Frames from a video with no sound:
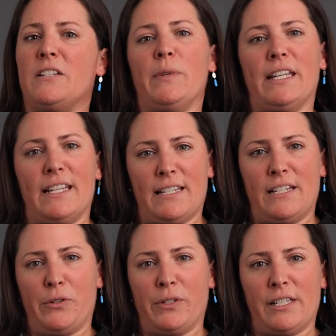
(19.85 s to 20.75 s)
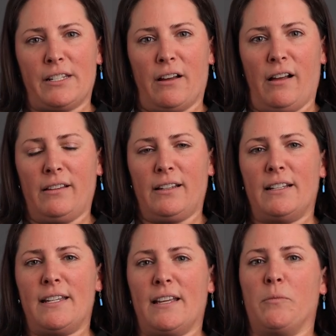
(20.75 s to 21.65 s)
to be easy to install
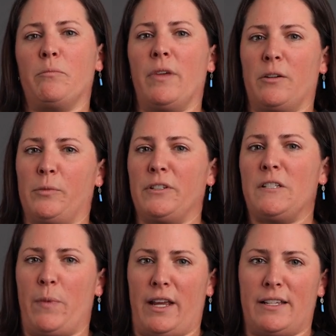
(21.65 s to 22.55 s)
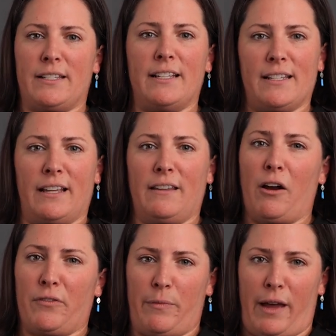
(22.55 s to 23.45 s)
and take up minimal space inside the RV